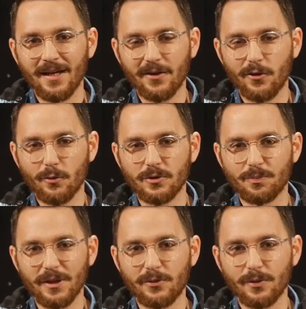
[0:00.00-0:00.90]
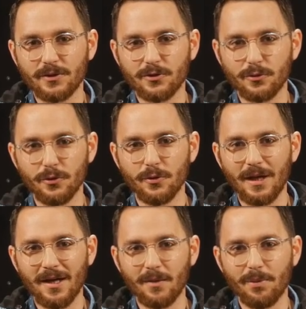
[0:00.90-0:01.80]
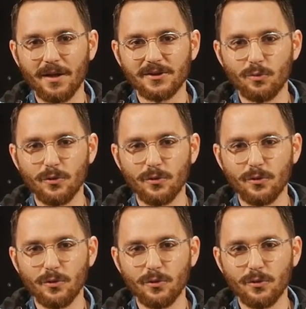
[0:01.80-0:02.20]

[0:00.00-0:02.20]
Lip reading: that God would speak to us through Pastor